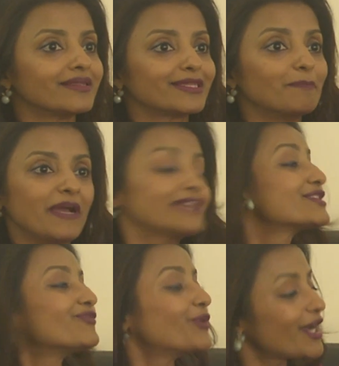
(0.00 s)
the
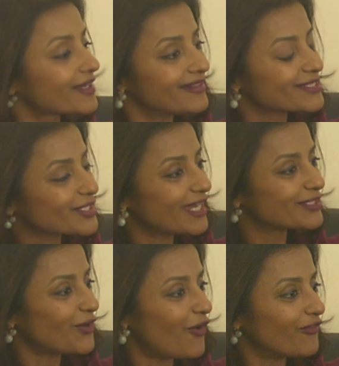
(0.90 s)
best of what our culture had
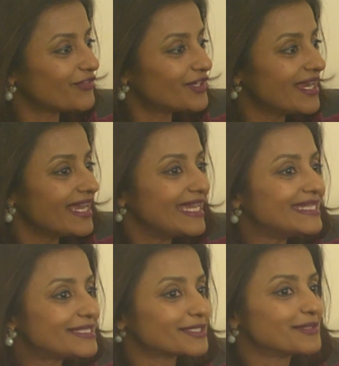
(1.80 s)
to offer
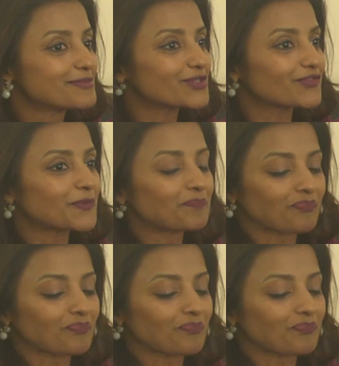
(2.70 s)
in terms of